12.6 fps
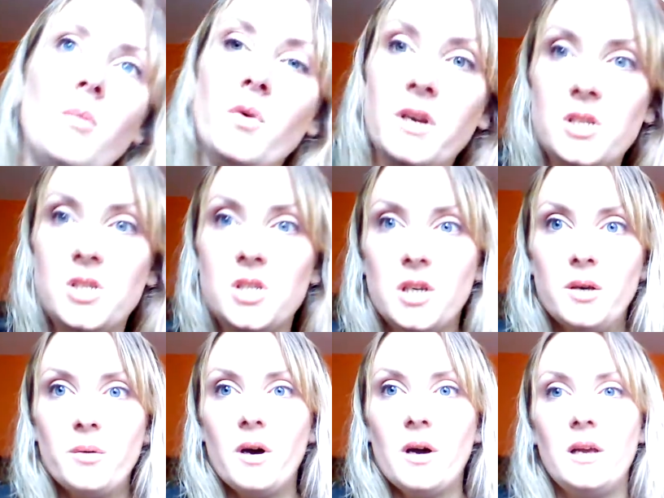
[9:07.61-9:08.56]
When I
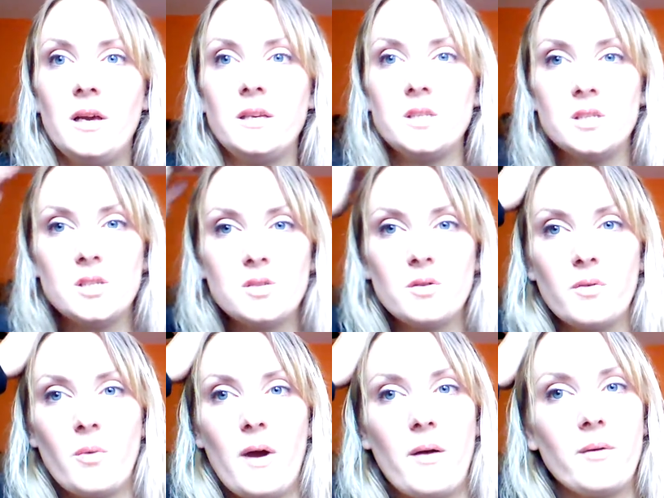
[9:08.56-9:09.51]
do, I like to sort
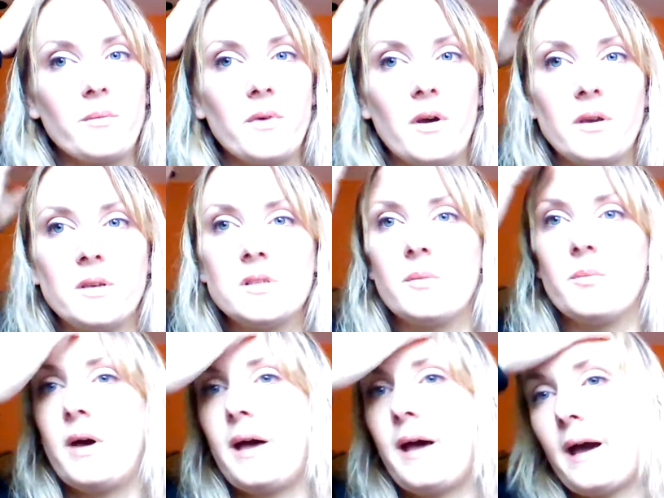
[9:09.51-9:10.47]
of wear it when I'm going
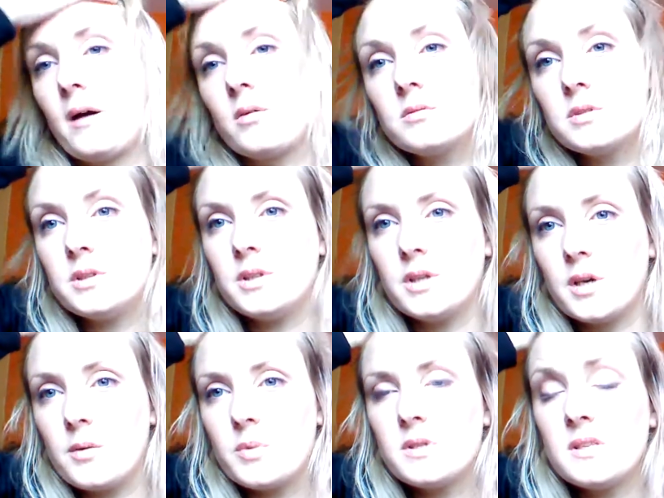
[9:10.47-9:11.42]
somewhere out, you
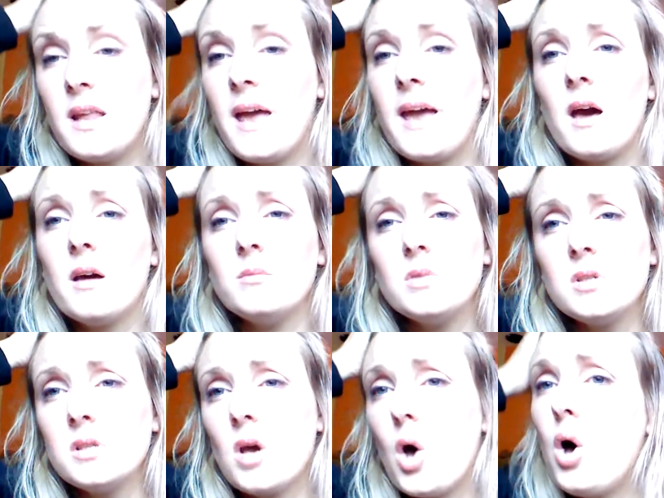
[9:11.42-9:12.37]
know, but today I'm
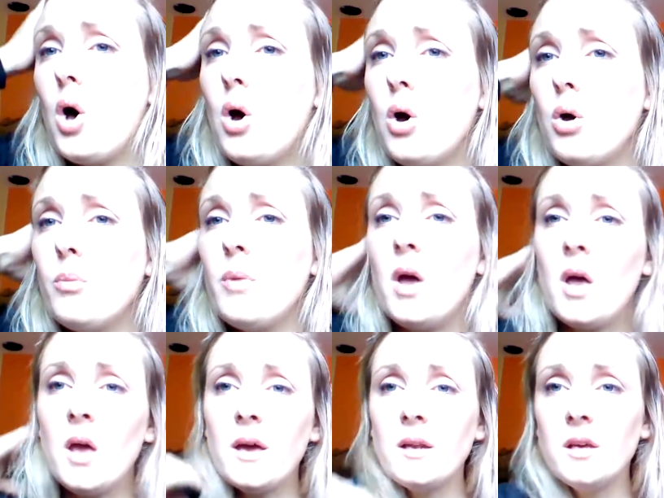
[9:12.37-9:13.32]
just at home
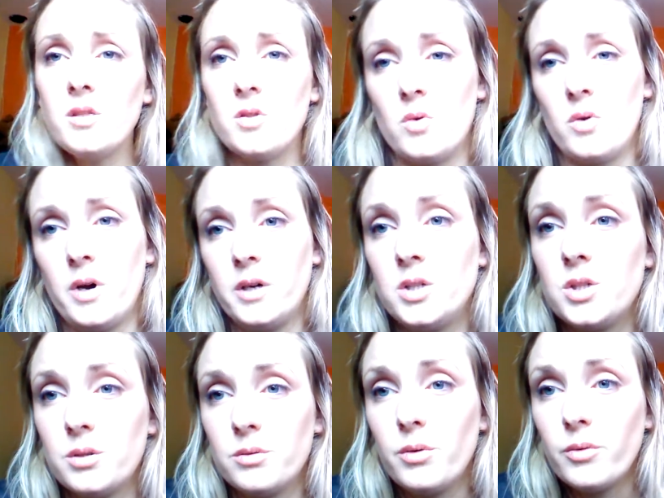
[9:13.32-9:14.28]
and I thought
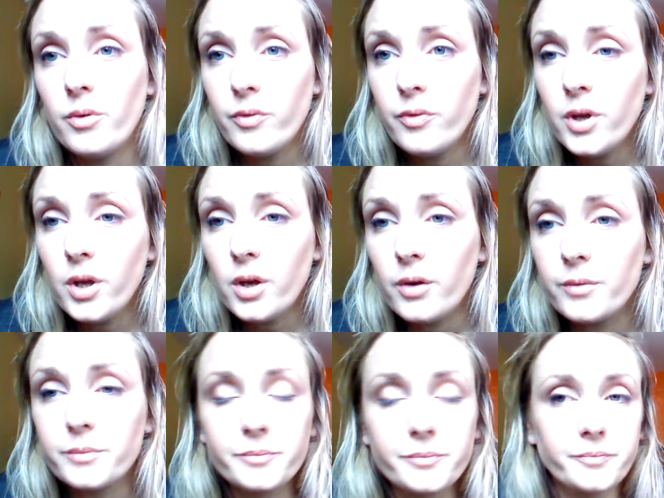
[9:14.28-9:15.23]
I'd do a
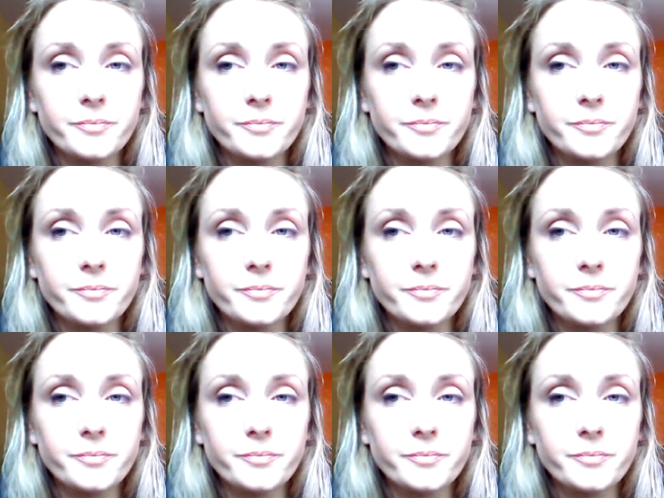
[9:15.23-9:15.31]
review.